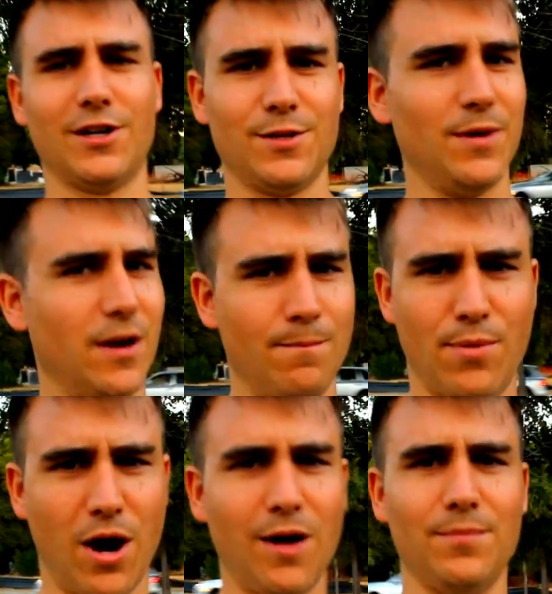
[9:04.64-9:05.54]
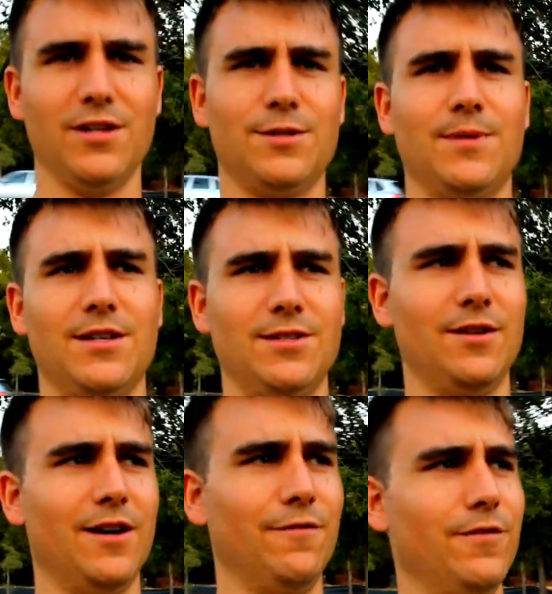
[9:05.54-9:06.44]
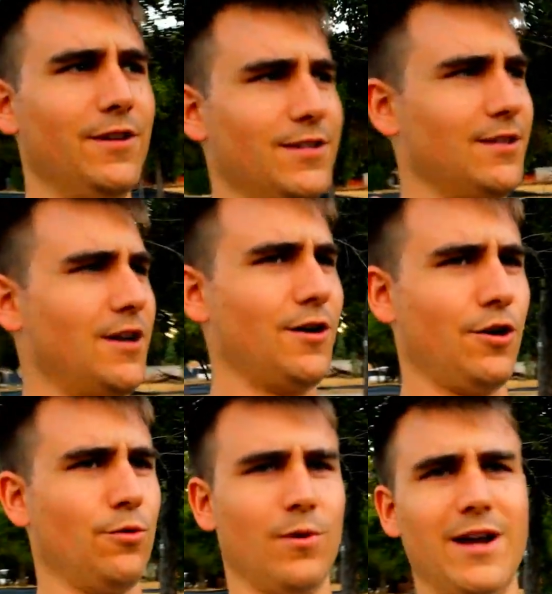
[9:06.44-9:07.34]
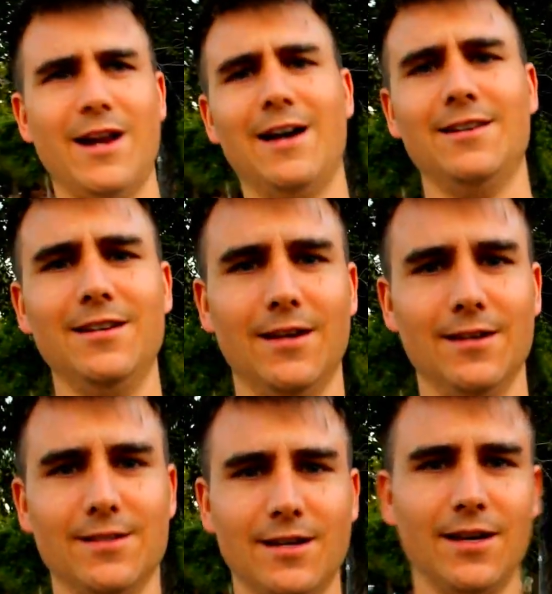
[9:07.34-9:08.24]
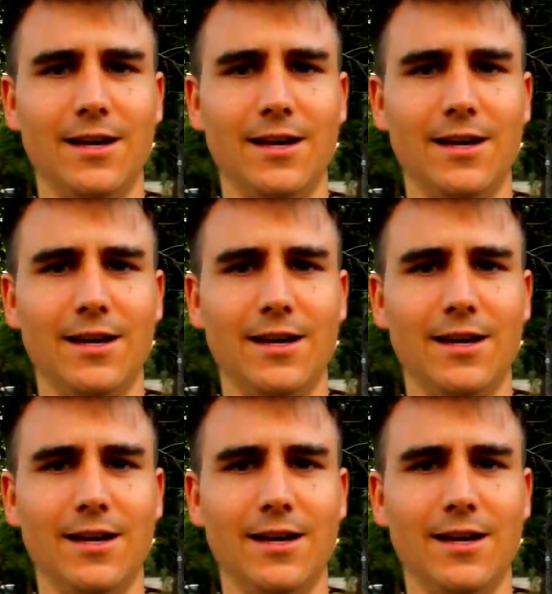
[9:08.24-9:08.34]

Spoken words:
start to become pompous because you have these great ideas.